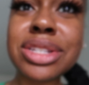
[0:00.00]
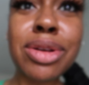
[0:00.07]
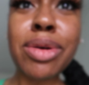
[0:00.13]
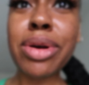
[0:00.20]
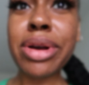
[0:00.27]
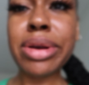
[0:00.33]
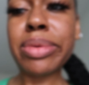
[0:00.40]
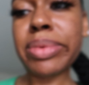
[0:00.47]
it's
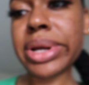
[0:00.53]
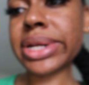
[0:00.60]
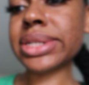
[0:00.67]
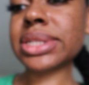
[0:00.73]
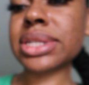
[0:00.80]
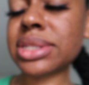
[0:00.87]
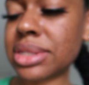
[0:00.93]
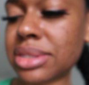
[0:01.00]
gonna hurt
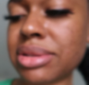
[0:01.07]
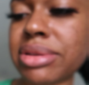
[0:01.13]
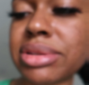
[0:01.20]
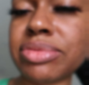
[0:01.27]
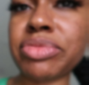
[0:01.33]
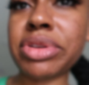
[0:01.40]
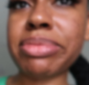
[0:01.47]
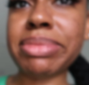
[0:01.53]
worse because it's
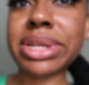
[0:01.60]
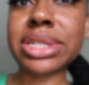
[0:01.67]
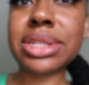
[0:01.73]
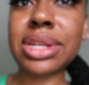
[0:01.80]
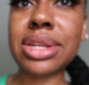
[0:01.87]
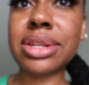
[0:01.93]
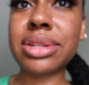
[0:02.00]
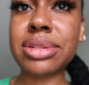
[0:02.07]
gonna rip my
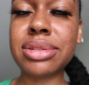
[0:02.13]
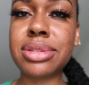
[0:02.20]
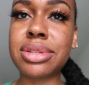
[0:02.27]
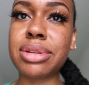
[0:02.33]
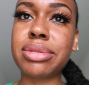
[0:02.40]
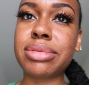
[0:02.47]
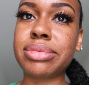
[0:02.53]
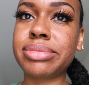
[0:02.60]
skin.
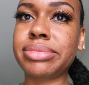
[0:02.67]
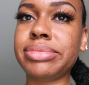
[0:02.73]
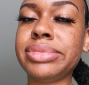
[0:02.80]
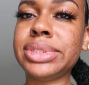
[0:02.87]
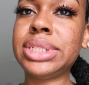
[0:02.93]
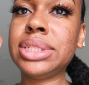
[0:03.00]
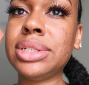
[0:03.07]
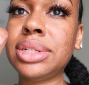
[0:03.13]
So,
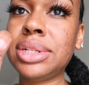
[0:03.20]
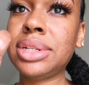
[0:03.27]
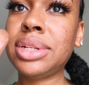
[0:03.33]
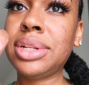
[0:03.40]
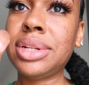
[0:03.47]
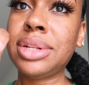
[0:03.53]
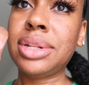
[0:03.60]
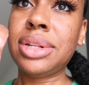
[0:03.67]

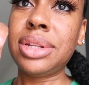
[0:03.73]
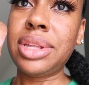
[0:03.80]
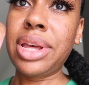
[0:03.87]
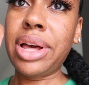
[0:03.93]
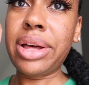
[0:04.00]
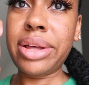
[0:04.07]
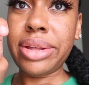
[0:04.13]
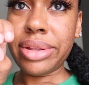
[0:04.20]

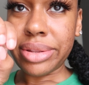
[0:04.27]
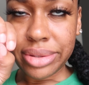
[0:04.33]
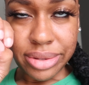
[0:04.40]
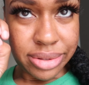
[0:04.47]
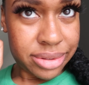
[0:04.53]
y'all,